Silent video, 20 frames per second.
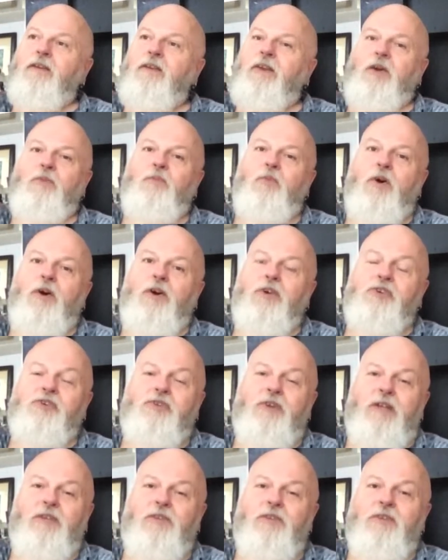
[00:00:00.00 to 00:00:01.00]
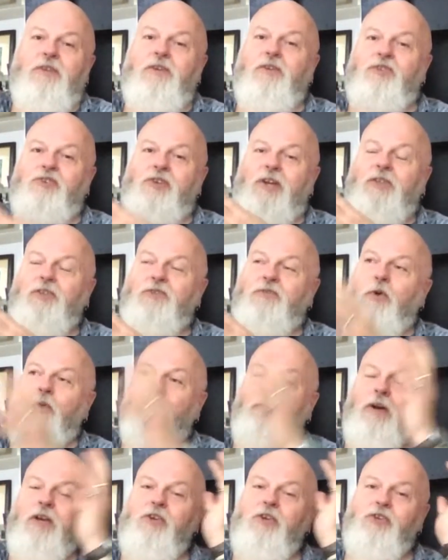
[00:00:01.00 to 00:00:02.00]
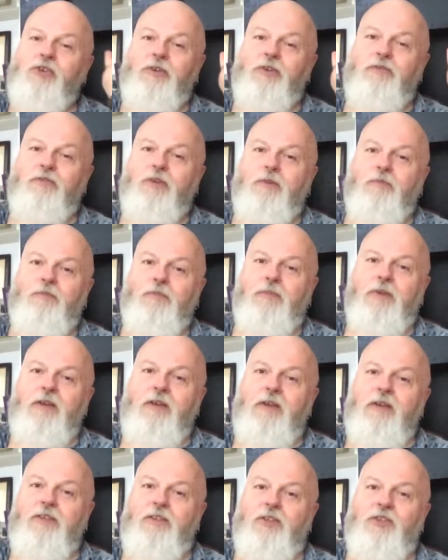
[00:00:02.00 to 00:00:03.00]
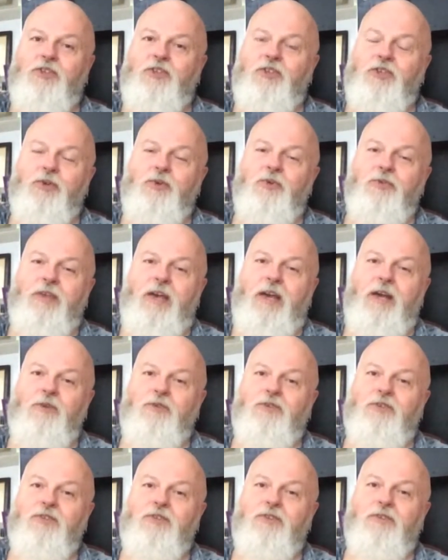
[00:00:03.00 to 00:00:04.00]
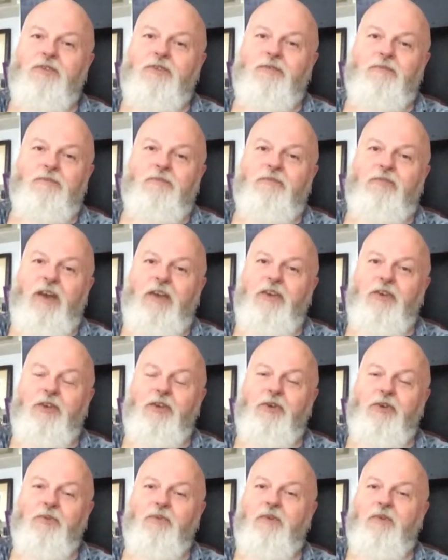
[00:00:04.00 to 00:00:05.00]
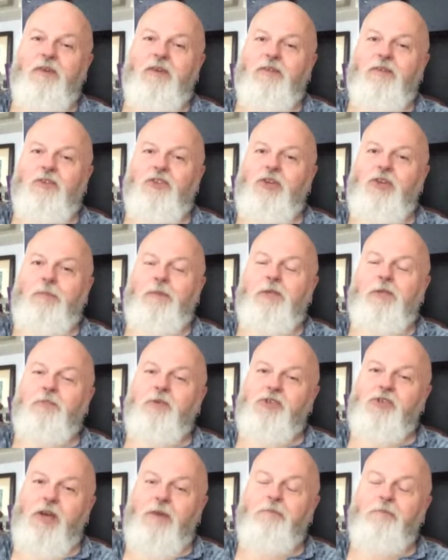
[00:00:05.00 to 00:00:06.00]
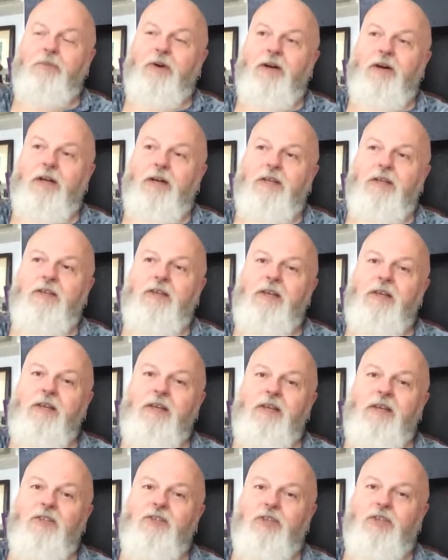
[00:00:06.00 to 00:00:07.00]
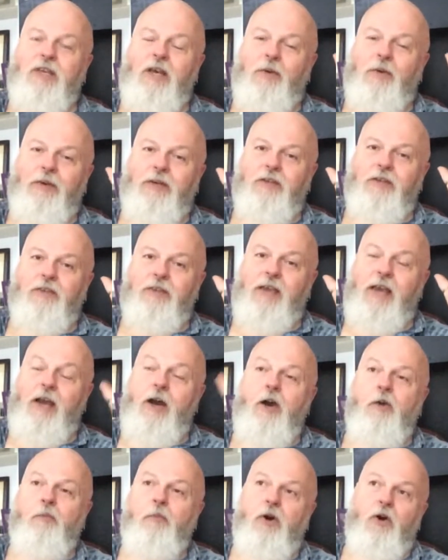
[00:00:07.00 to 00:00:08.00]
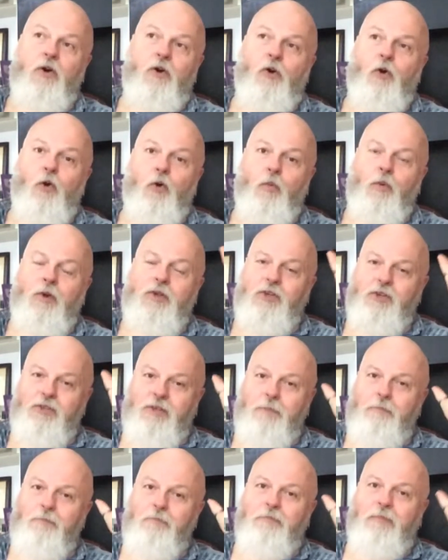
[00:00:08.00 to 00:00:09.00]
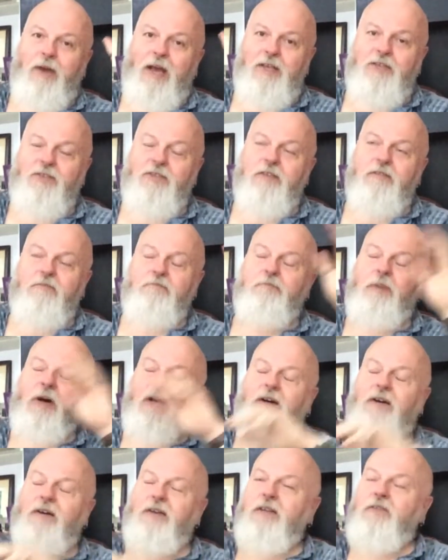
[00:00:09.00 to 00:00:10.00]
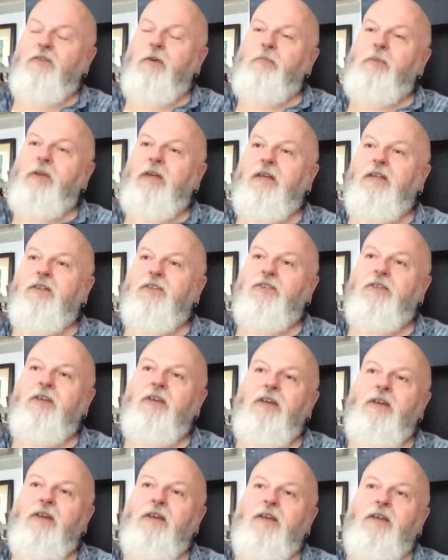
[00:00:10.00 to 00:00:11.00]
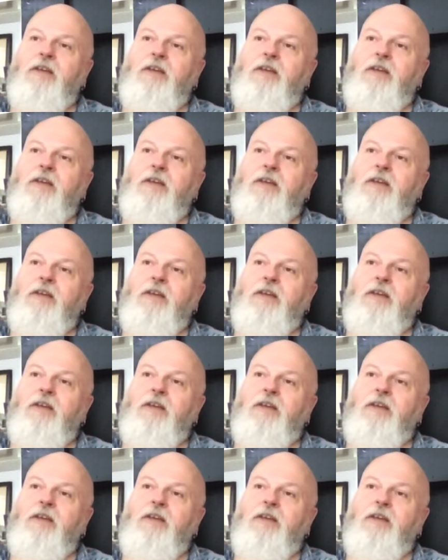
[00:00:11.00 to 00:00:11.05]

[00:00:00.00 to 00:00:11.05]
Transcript: Now, what a transformation from this 2,000 venue, the Shepherd's Bush Empire, to going to the Albert Hall, which was a massive barn of a place.